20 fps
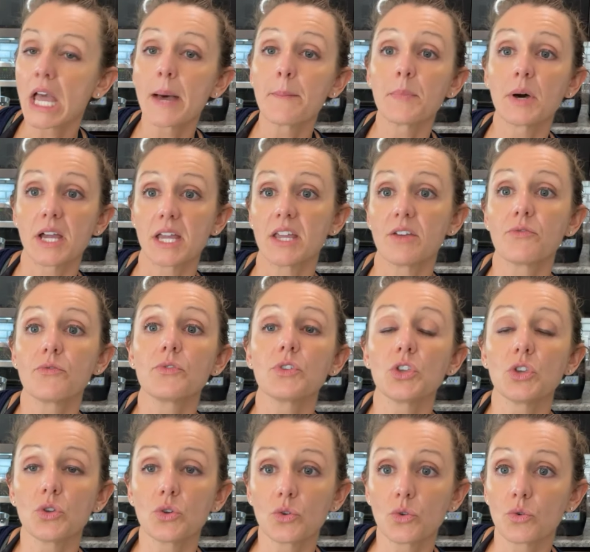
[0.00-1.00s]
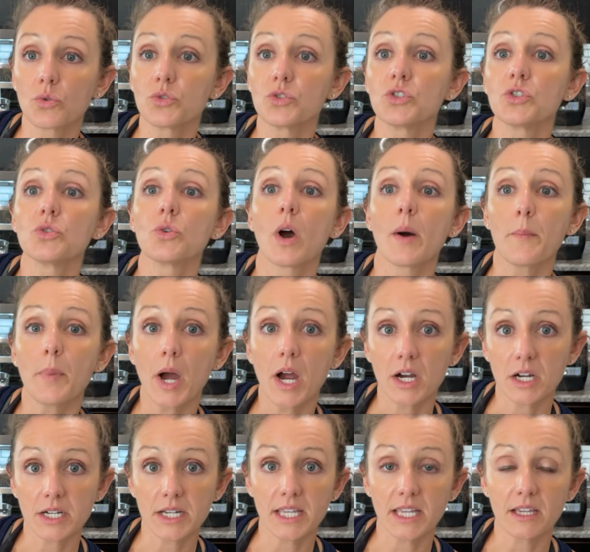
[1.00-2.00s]
But if you do a
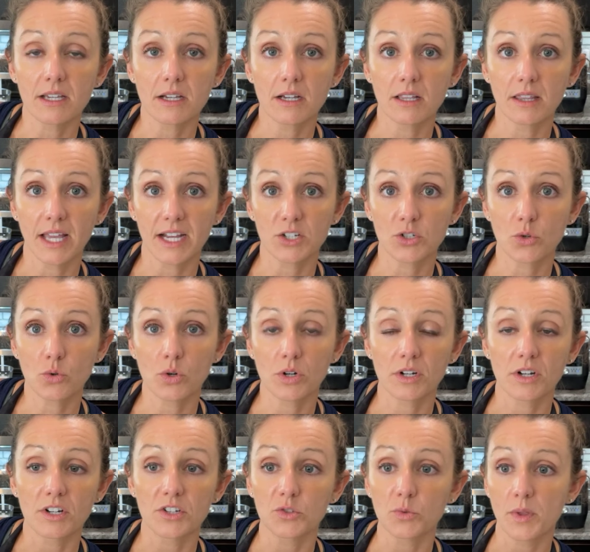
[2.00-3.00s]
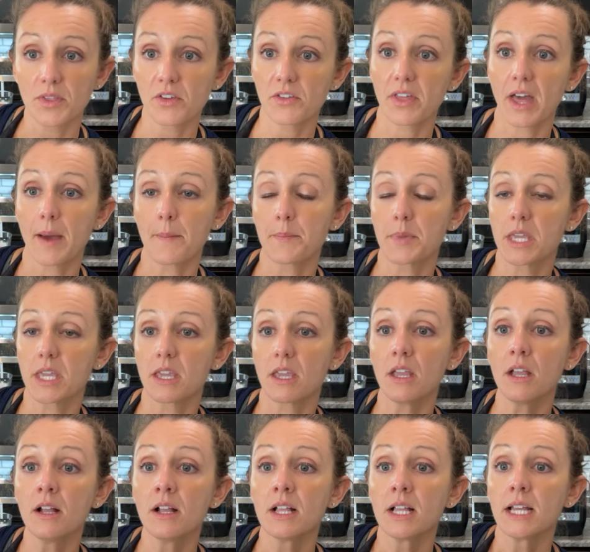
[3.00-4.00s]
party and collect orders, whether that be
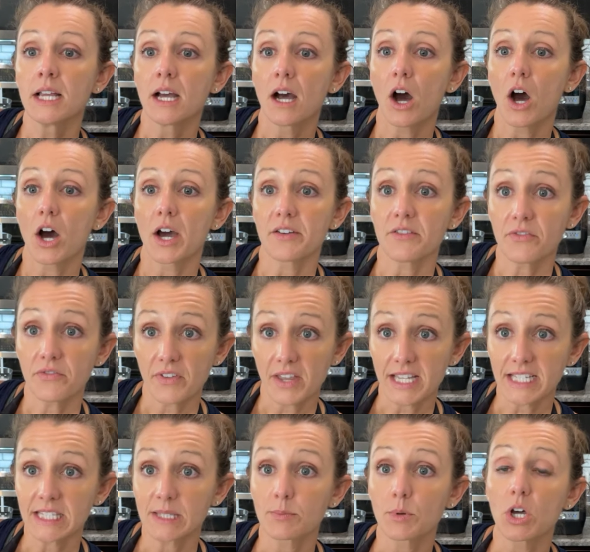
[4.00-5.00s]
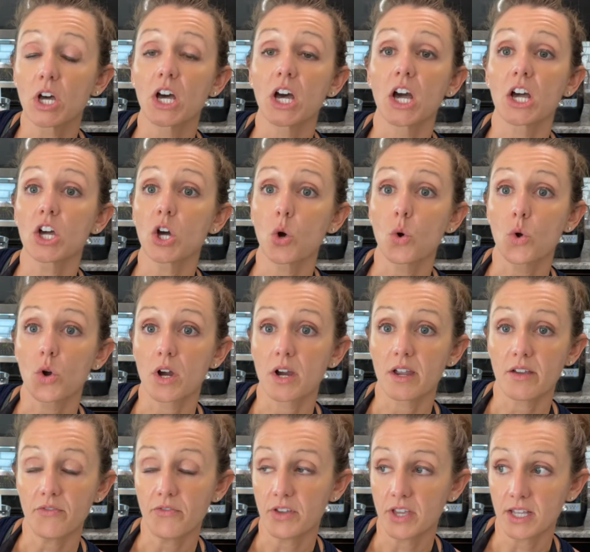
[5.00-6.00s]
on Facebook or
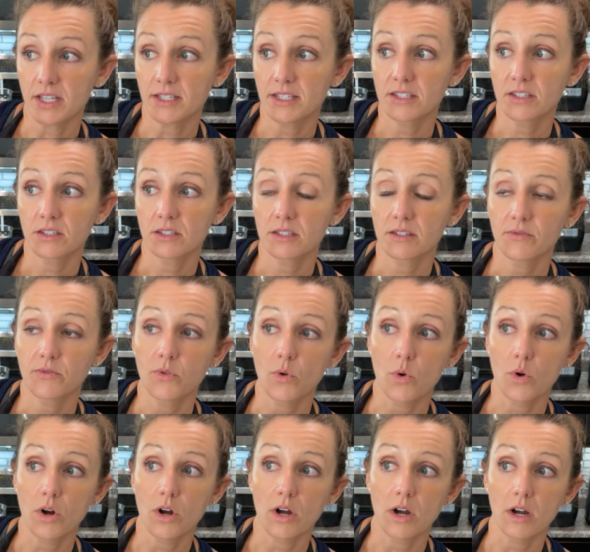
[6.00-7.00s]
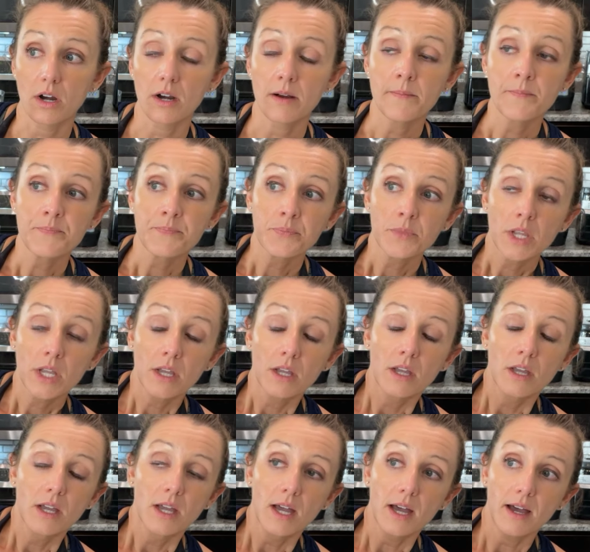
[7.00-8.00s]
if it's for
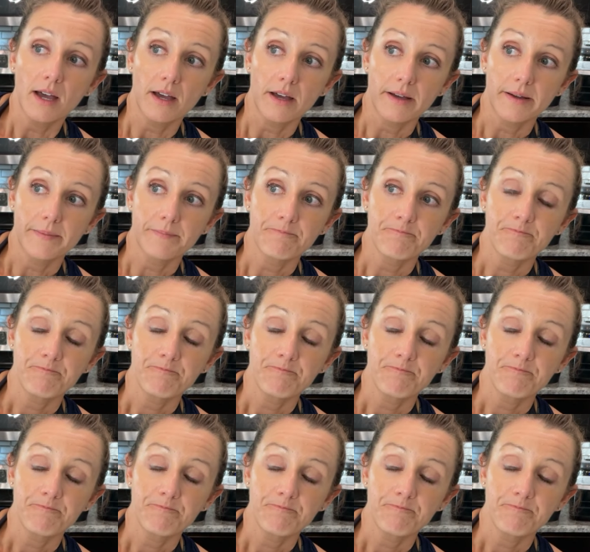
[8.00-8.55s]
um,